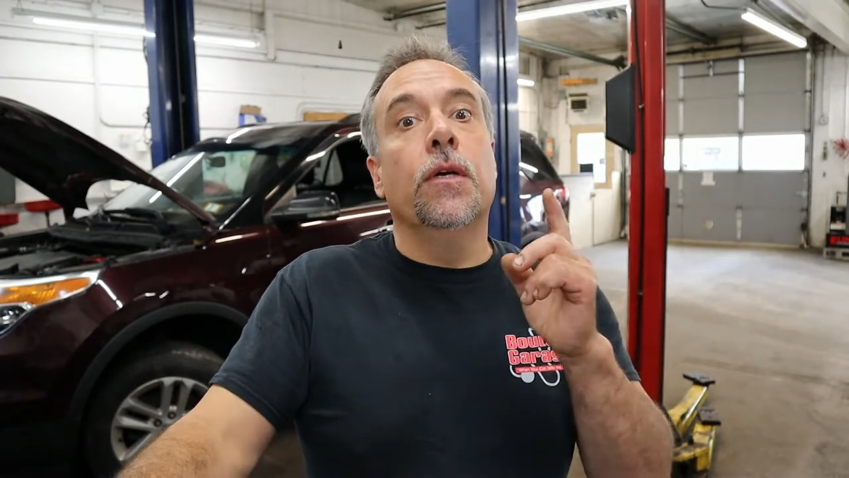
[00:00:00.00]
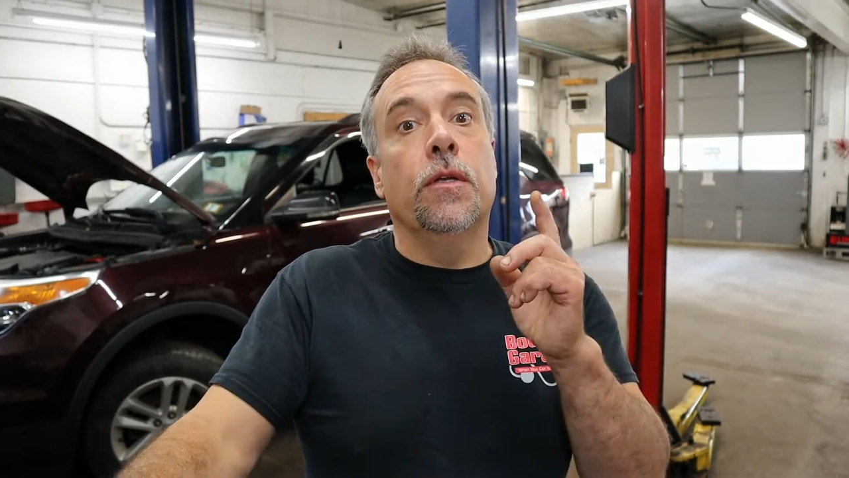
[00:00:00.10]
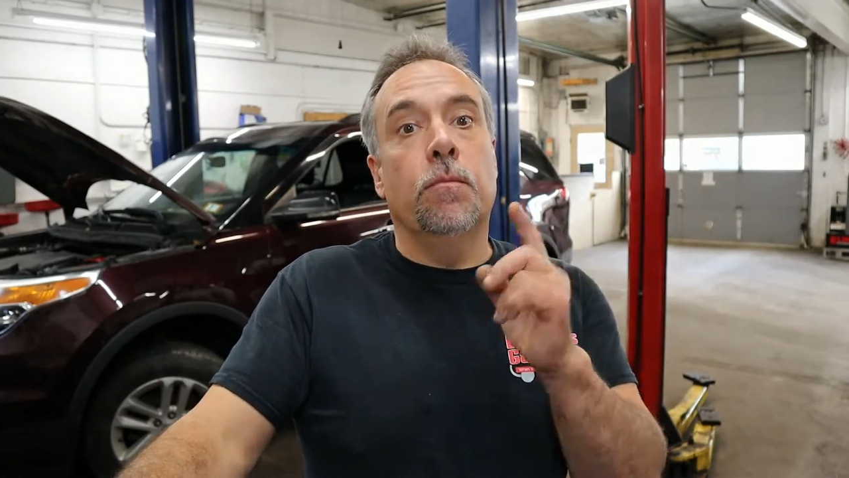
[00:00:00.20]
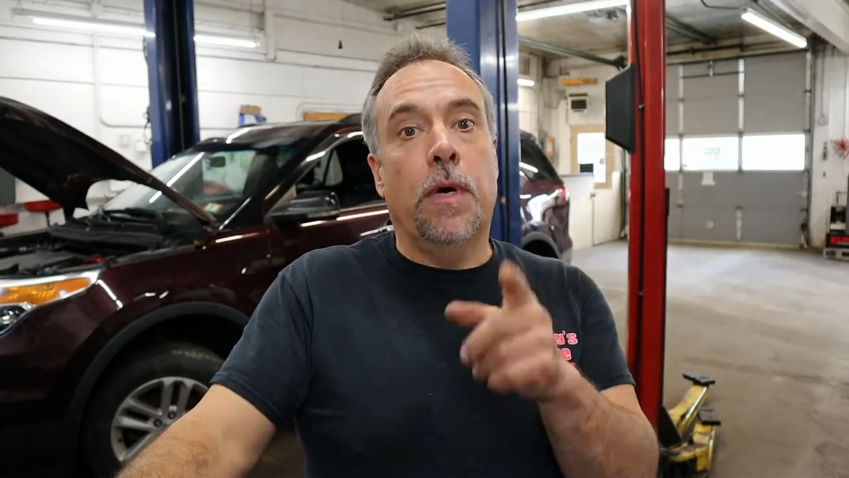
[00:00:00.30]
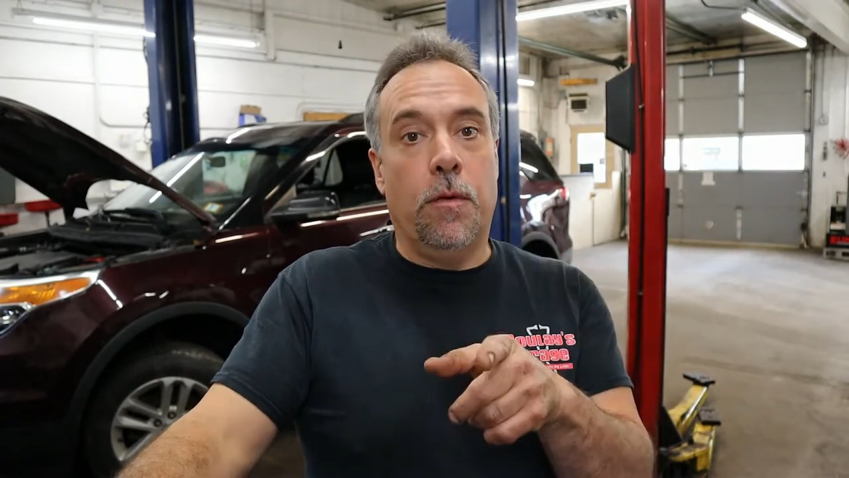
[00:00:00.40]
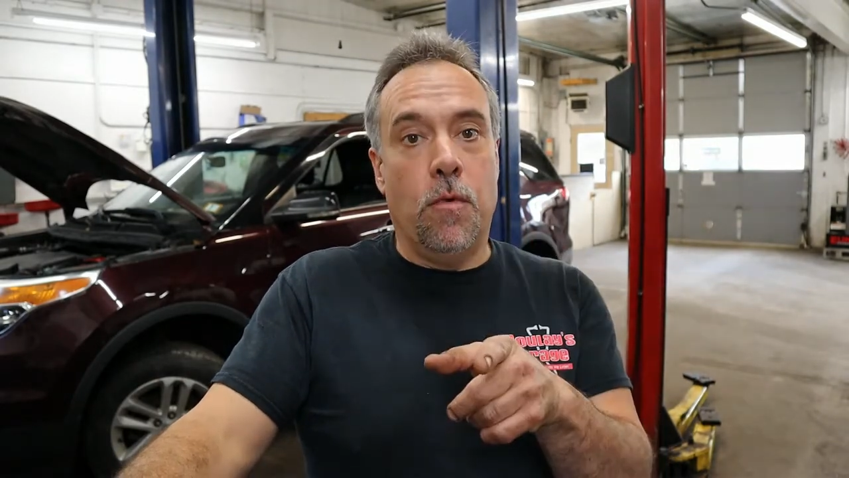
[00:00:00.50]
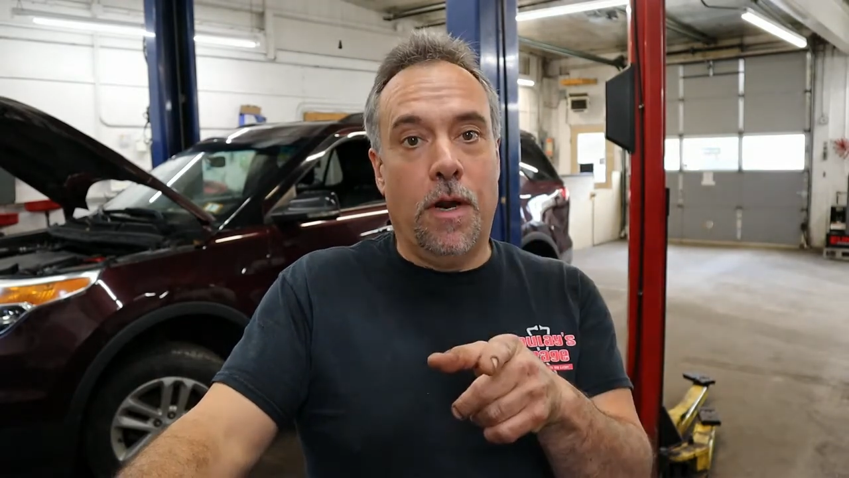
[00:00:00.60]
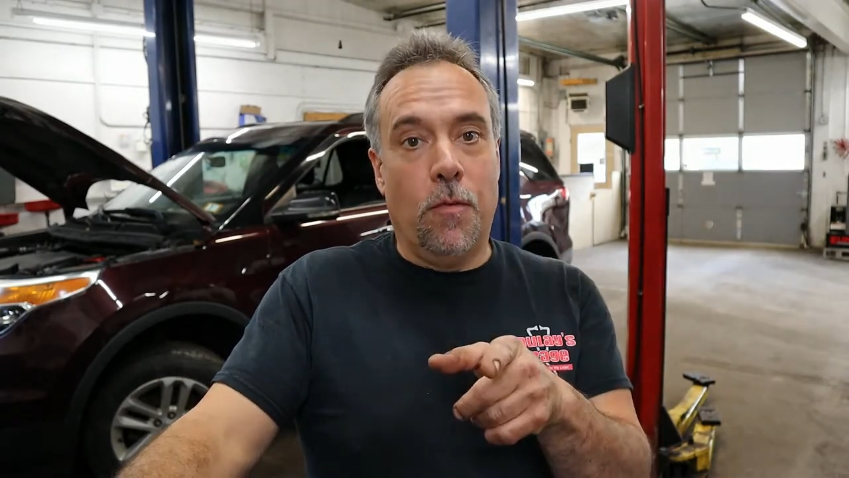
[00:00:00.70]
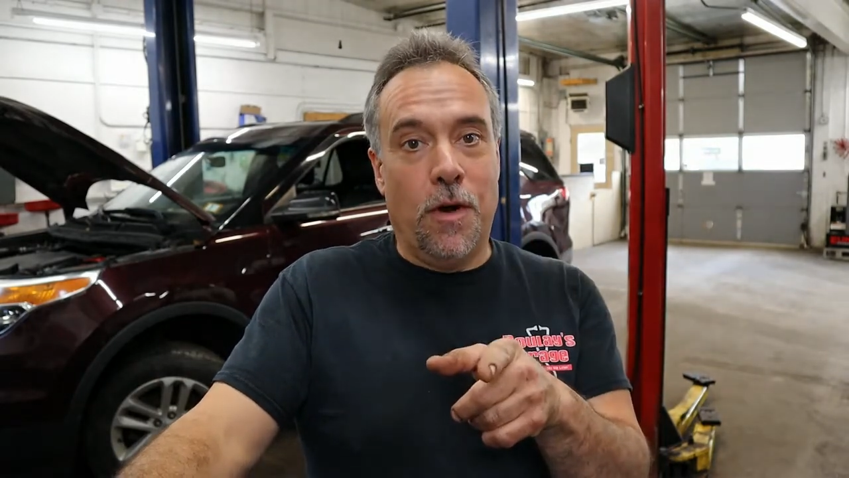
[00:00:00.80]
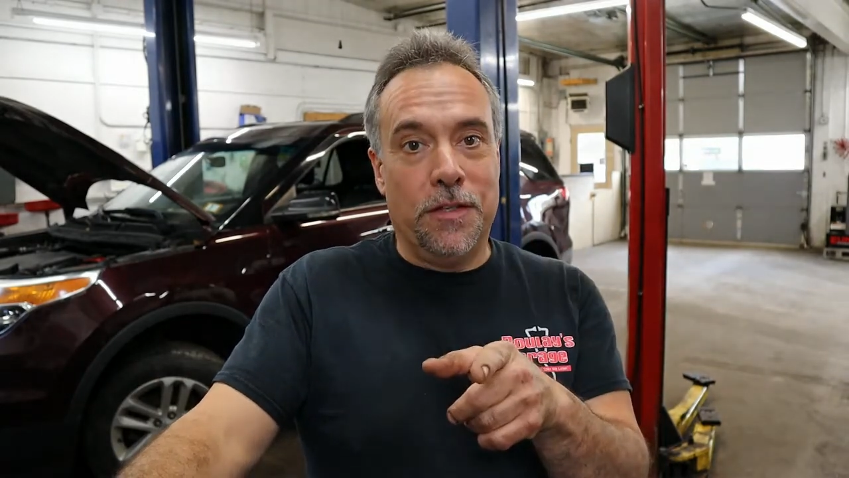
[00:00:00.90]
you might
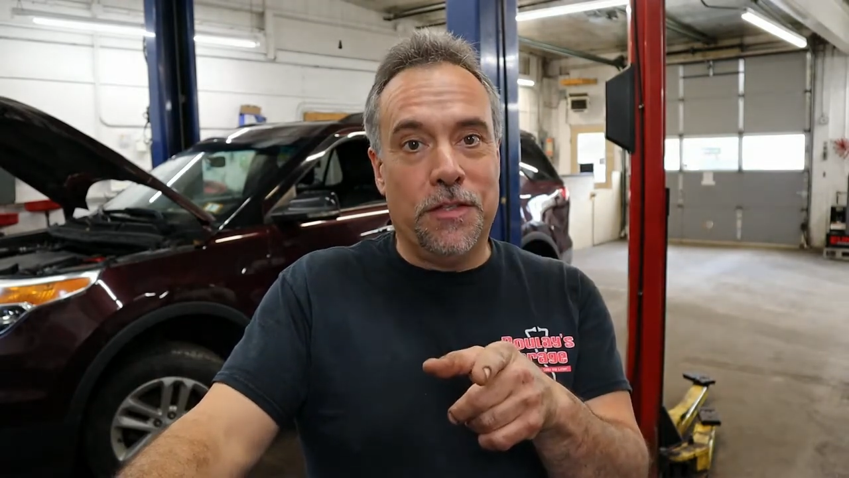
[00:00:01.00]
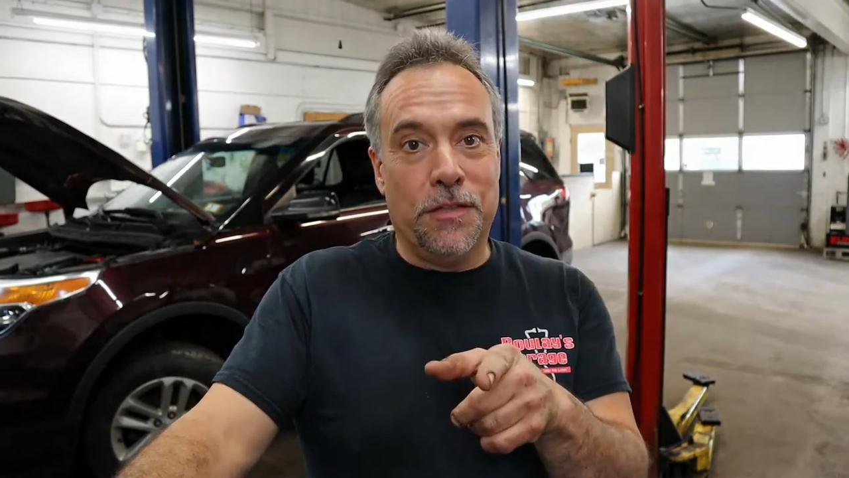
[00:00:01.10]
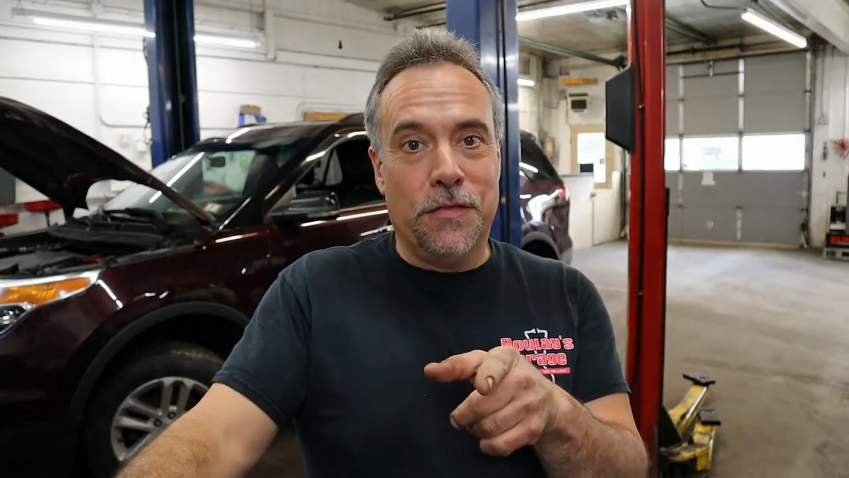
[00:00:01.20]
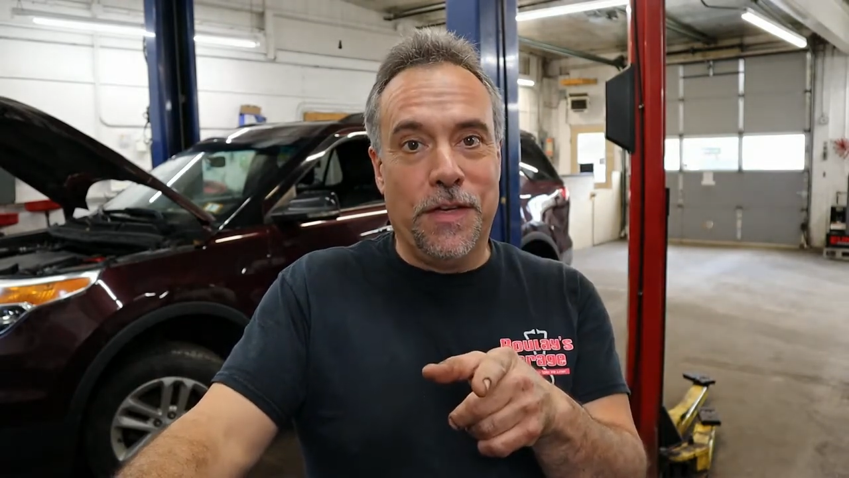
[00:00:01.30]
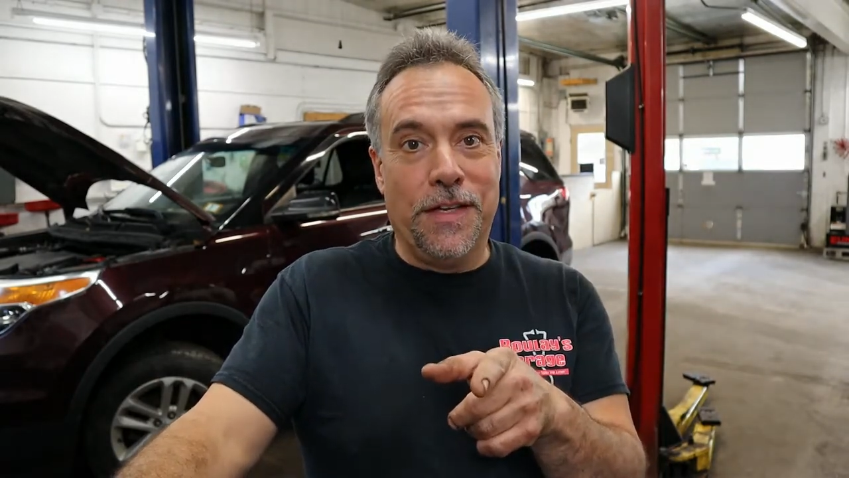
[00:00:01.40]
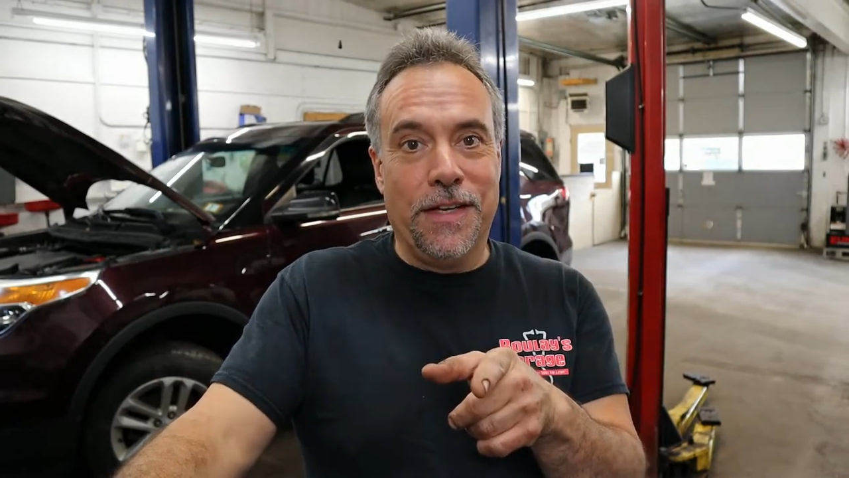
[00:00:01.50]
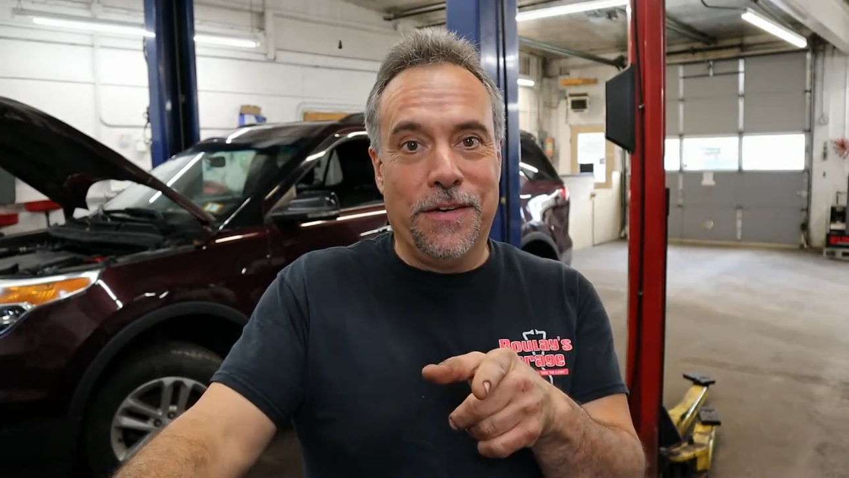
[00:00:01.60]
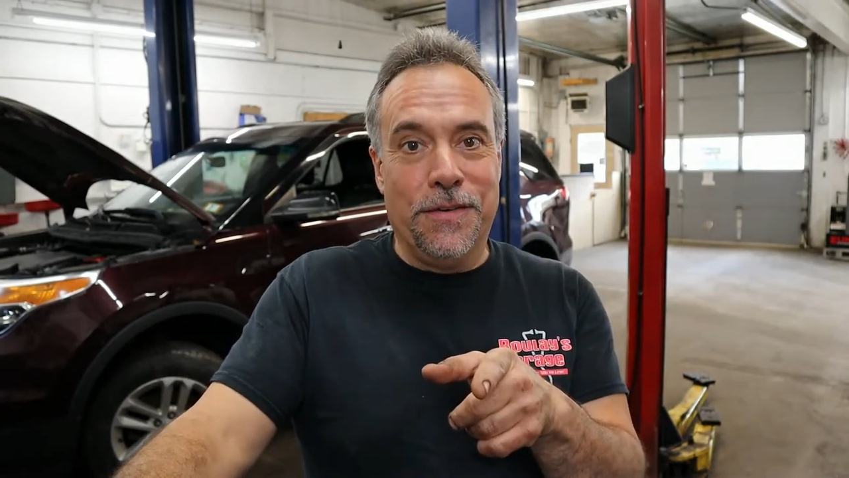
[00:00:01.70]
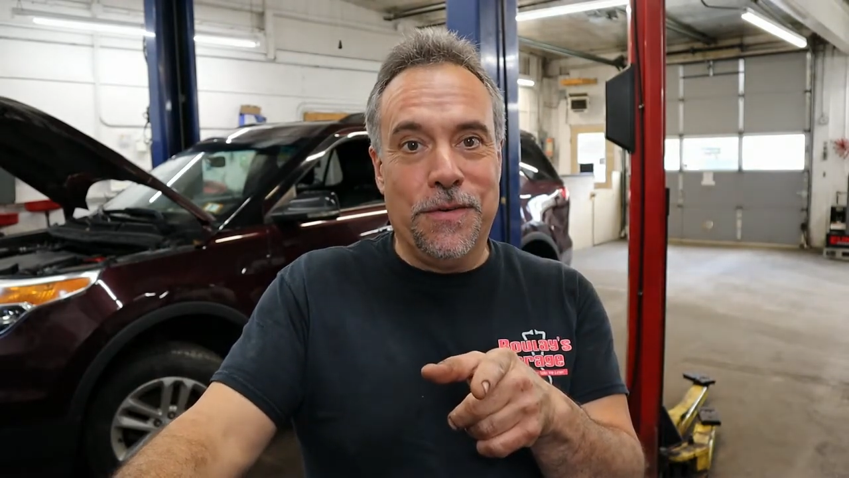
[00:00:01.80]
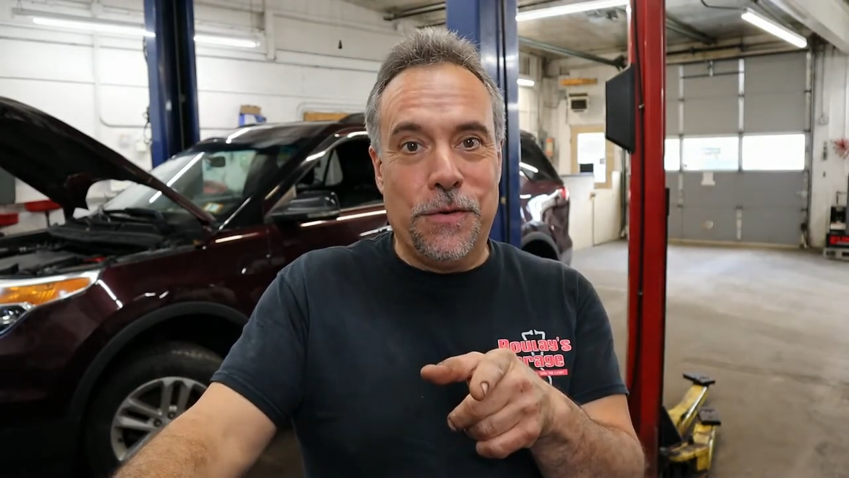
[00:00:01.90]
want to watch this
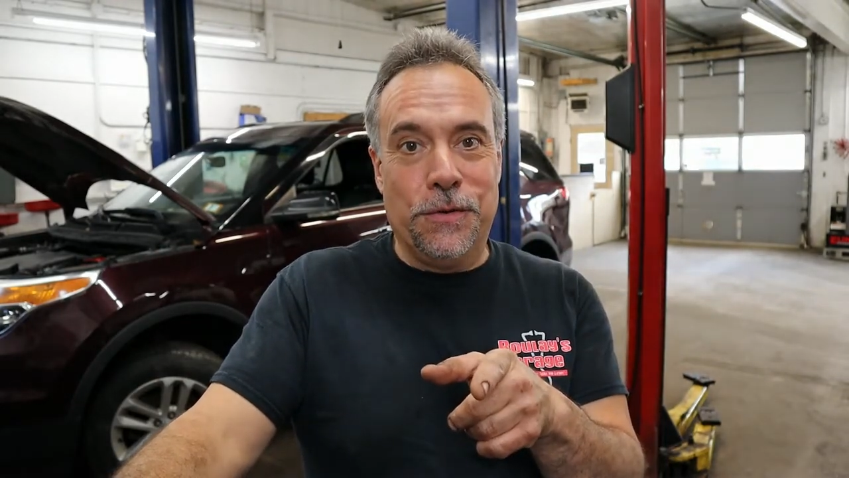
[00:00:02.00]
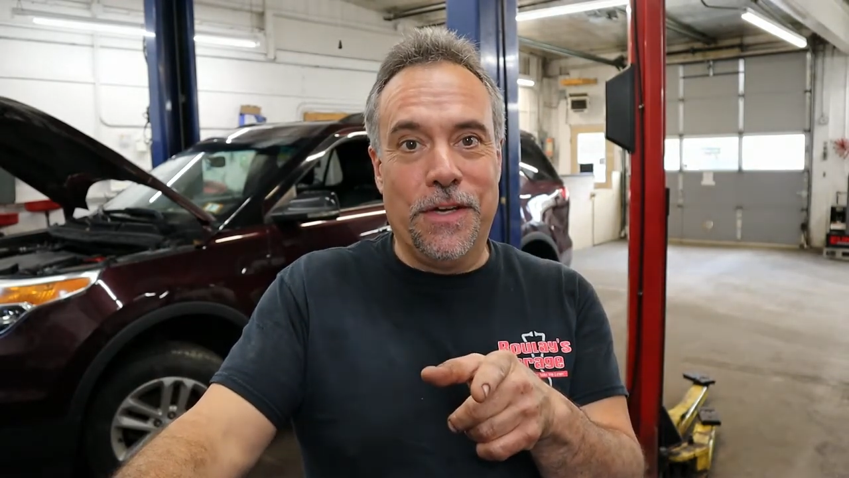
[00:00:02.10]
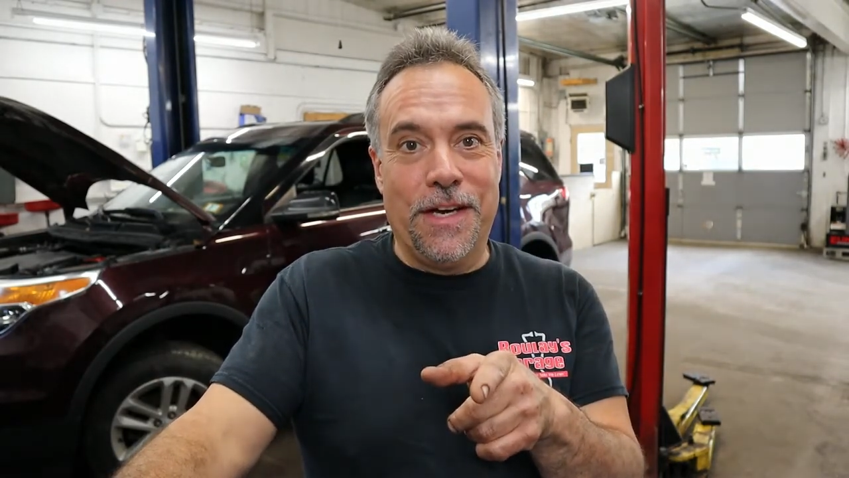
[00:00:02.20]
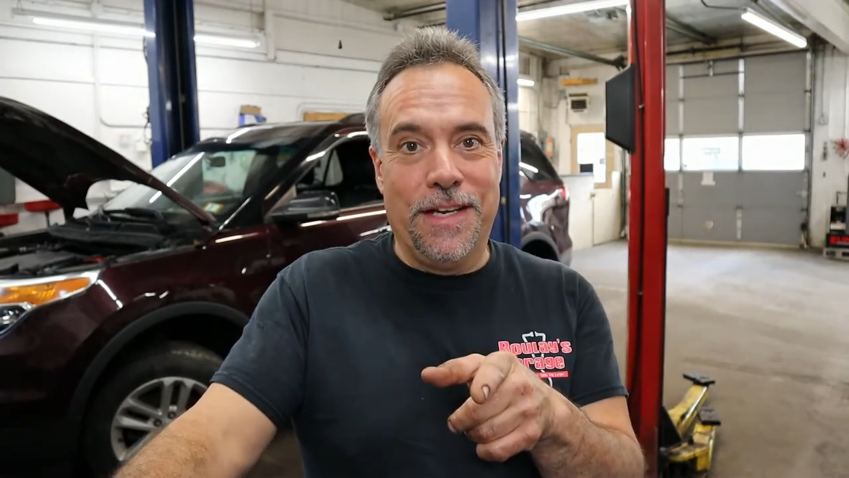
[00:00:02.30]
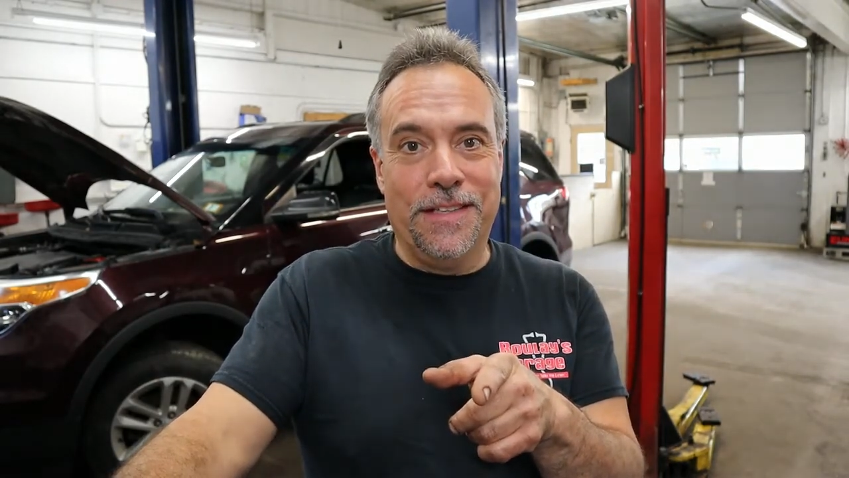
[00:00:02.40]
video. Hold on.